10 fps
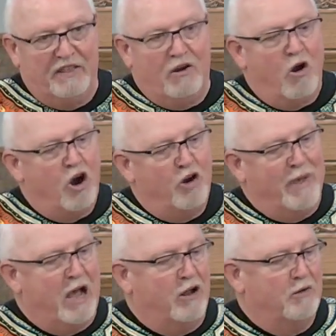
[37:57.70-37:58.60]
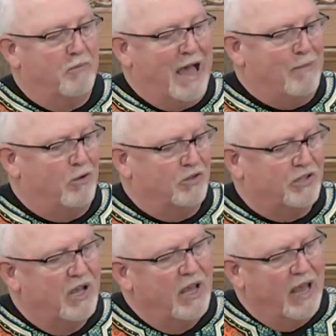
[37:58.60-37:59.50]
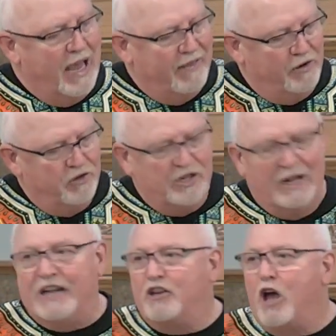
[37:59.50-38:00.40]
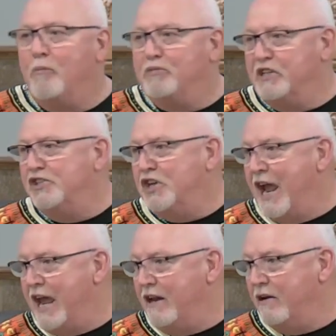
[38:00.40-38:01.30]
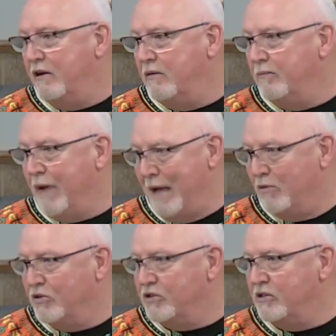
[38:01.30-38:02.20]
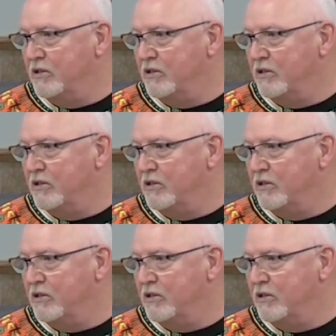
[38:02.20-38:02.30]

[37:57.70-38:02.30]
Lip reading: they're hardbound Bibles. And they're usually like Thompson chain Bibles